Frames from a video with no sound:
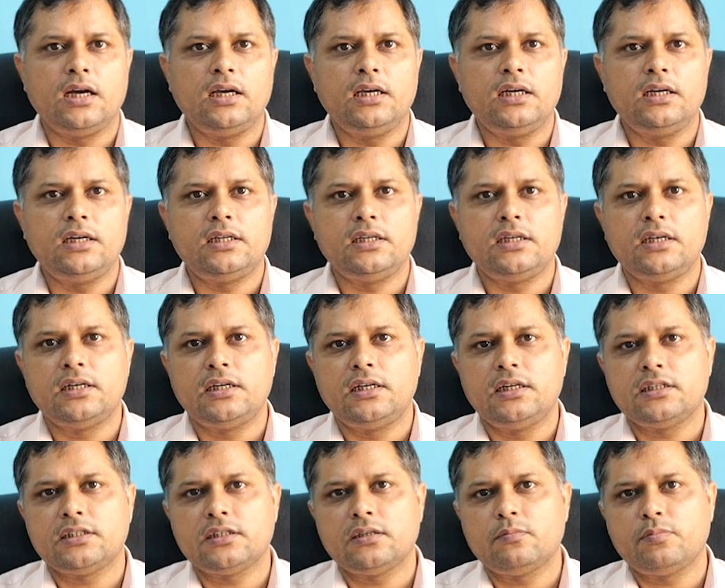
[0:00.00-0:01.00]
oil
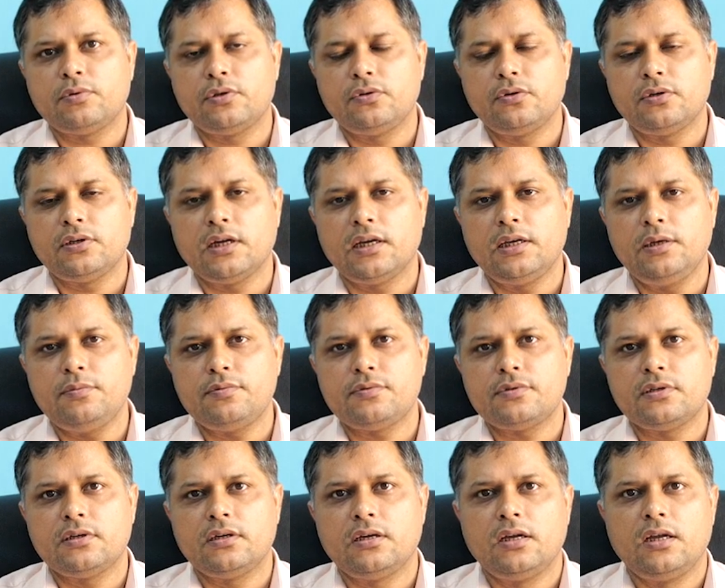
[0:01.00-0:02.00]
degradation phenotypes